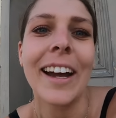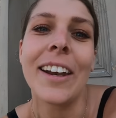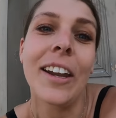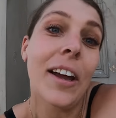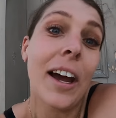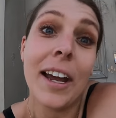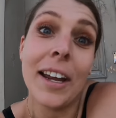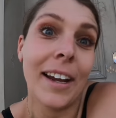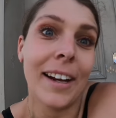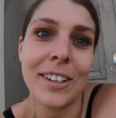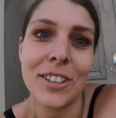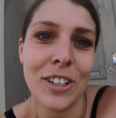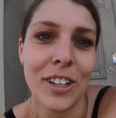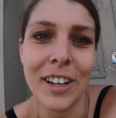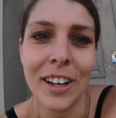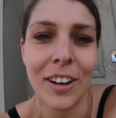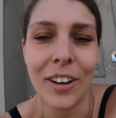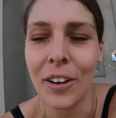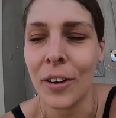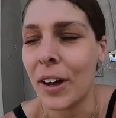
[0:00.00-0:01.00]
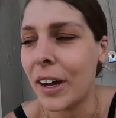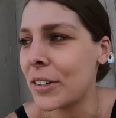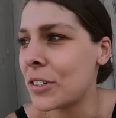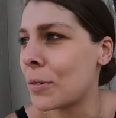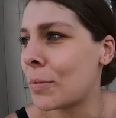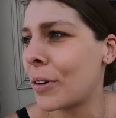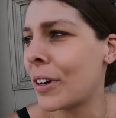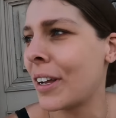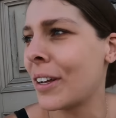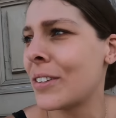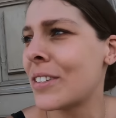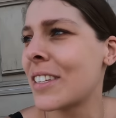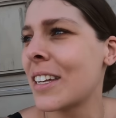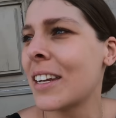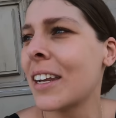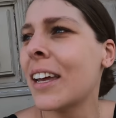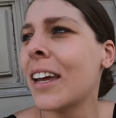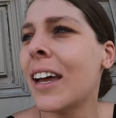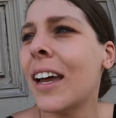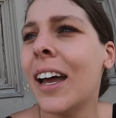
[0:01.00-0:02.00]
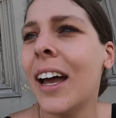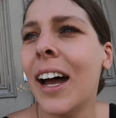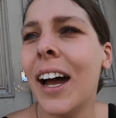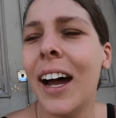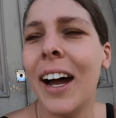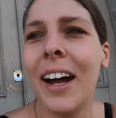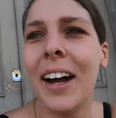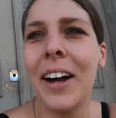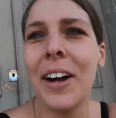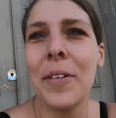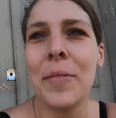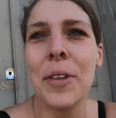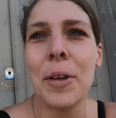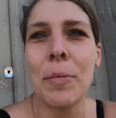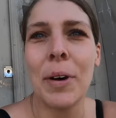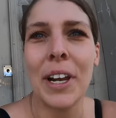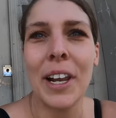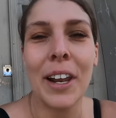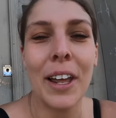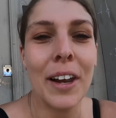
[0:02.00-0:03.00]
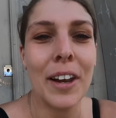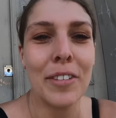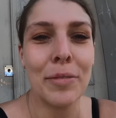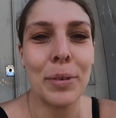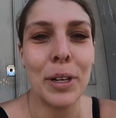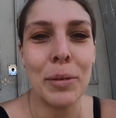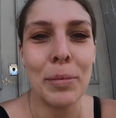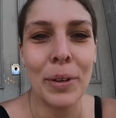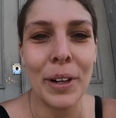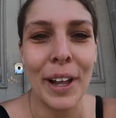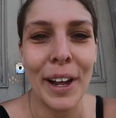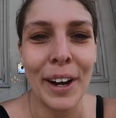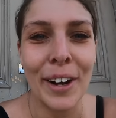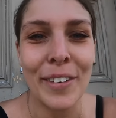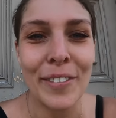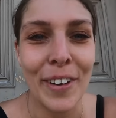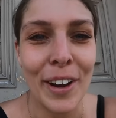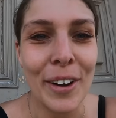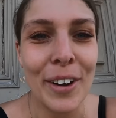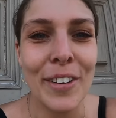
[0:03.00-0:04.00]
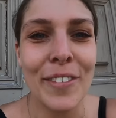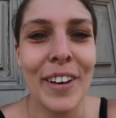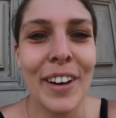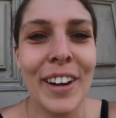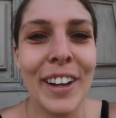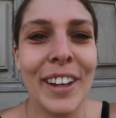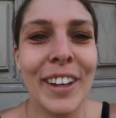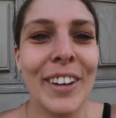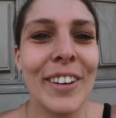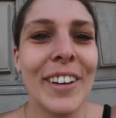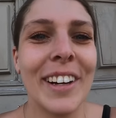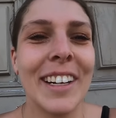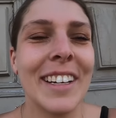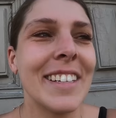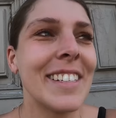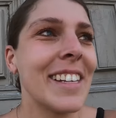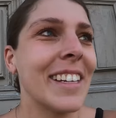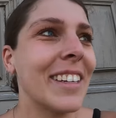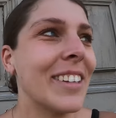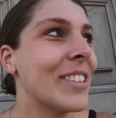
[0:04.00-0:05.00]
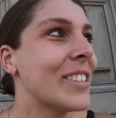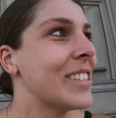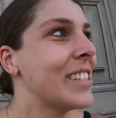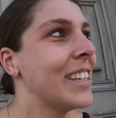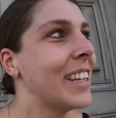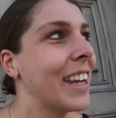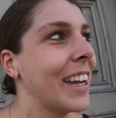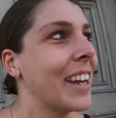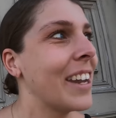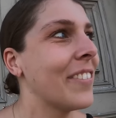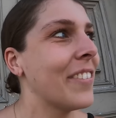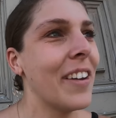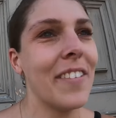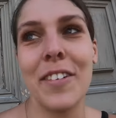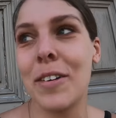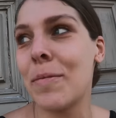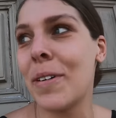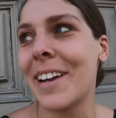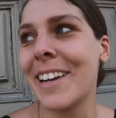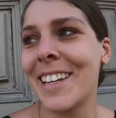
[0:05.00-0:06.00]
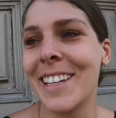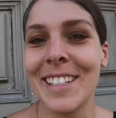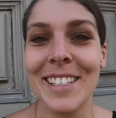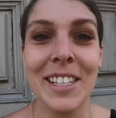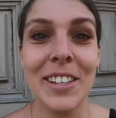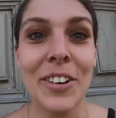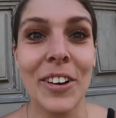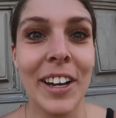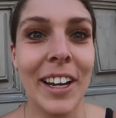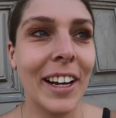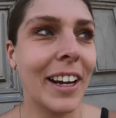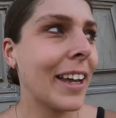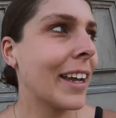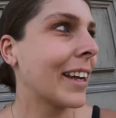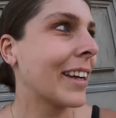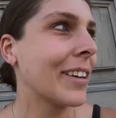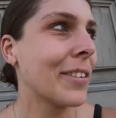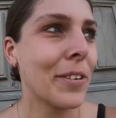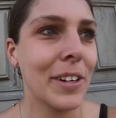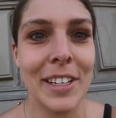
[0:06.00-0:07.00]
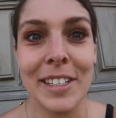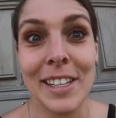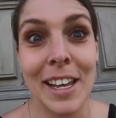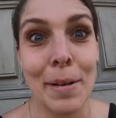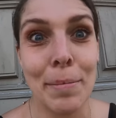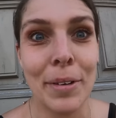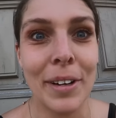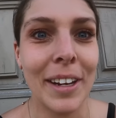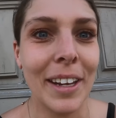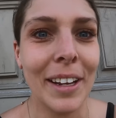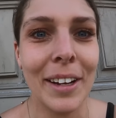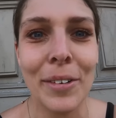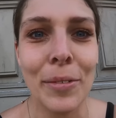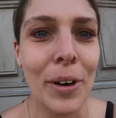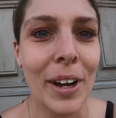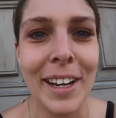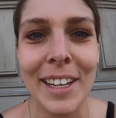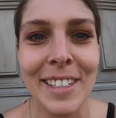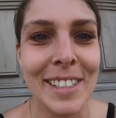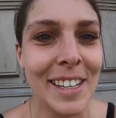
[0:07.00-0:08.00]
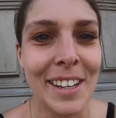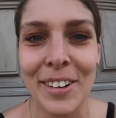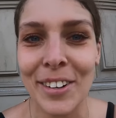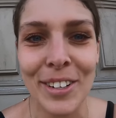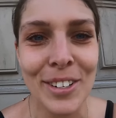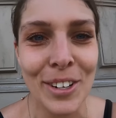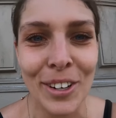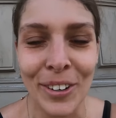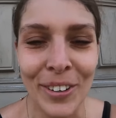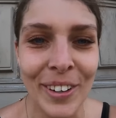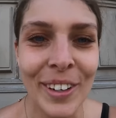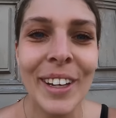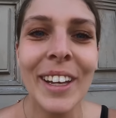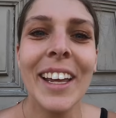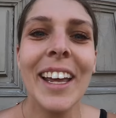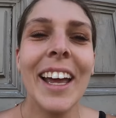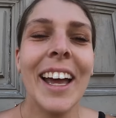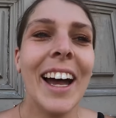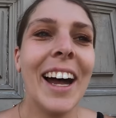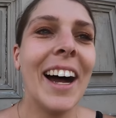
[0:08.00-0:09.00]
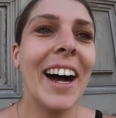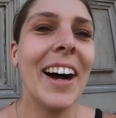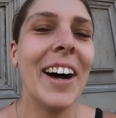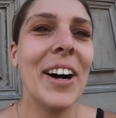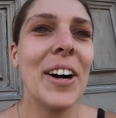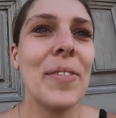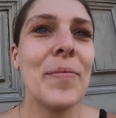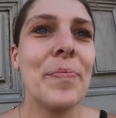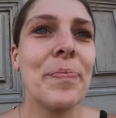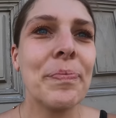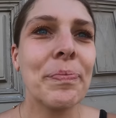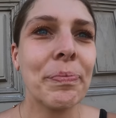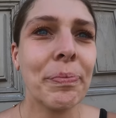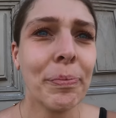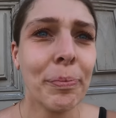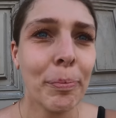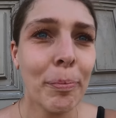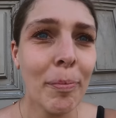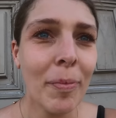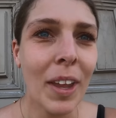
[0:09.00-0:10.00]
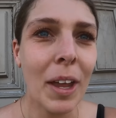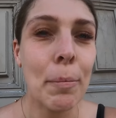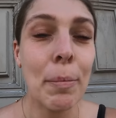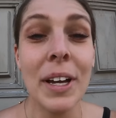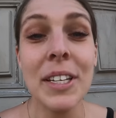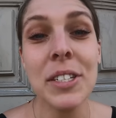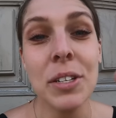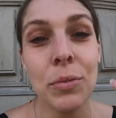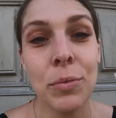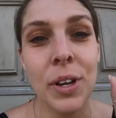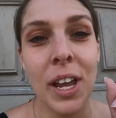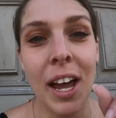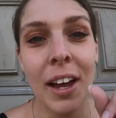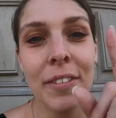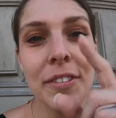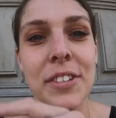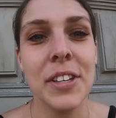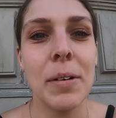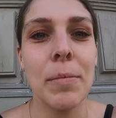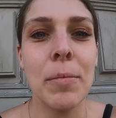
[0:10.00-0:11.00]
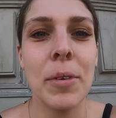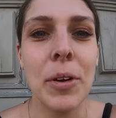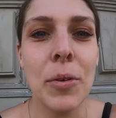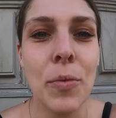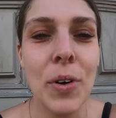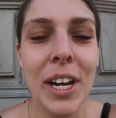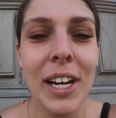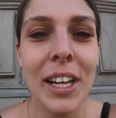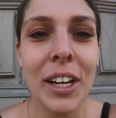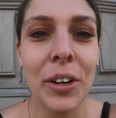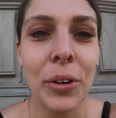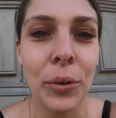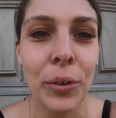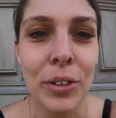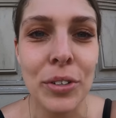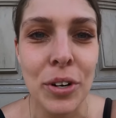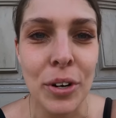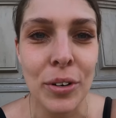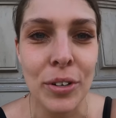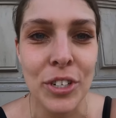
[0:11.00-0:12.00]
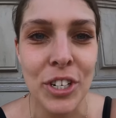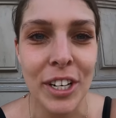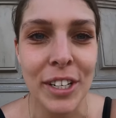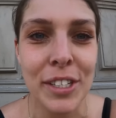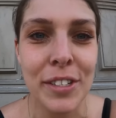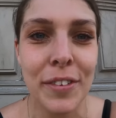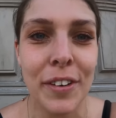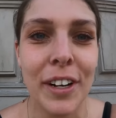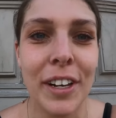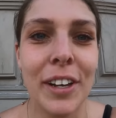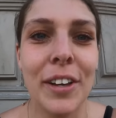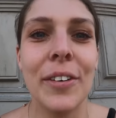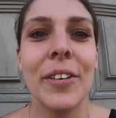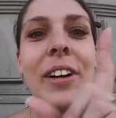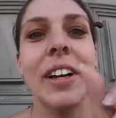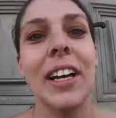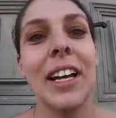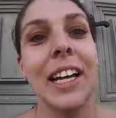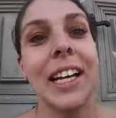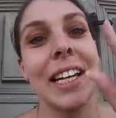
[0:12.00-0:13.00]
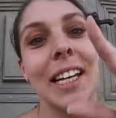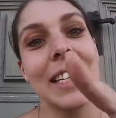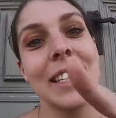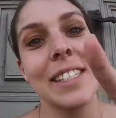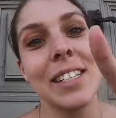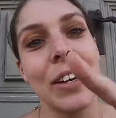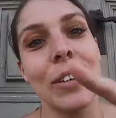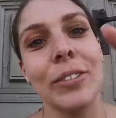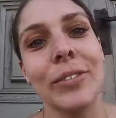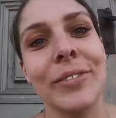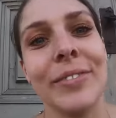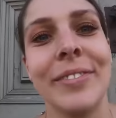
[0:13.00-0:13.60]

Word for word: I, I, actually don't know how to pronounce that um, but a lot of people are very very curious and you see kind of everybody is looking like what is happening why is there a drone um, but we have some really cool drone shots for you let's go